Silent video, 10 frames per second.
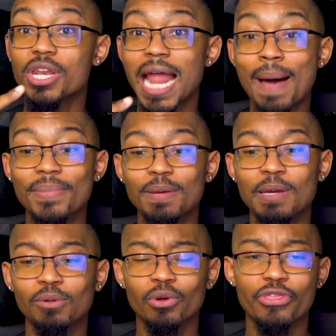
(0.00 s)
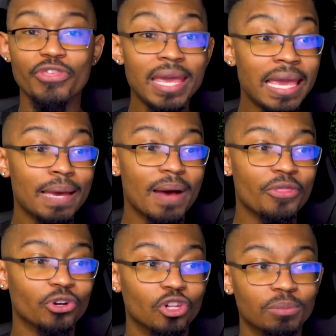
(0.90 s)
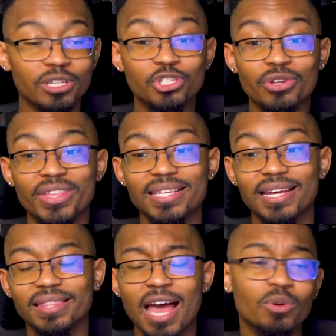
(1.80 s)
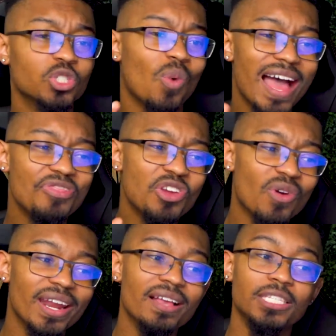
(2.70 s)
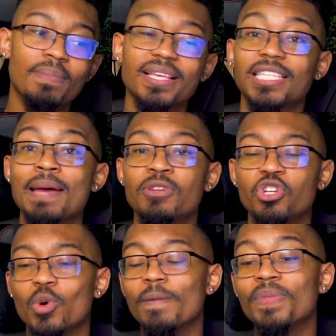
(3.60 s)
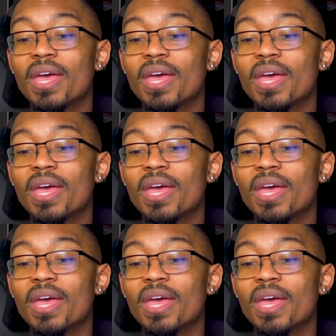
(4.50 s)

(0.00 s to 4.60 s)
Not many people are thinking about their global entry and things like that, which is why I think right now is the best time to do it.